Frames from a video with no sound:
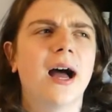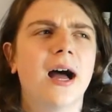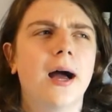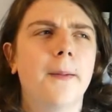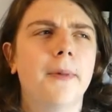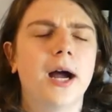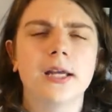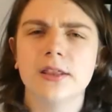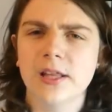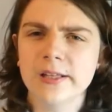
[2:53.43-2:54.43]
I
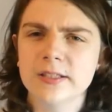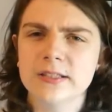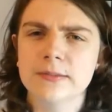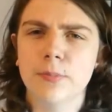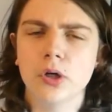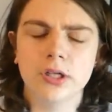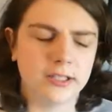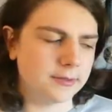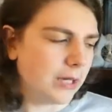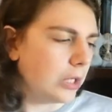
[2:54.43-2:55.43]
think this book
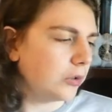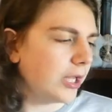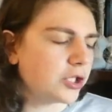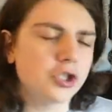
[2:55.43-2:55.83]
is about, like,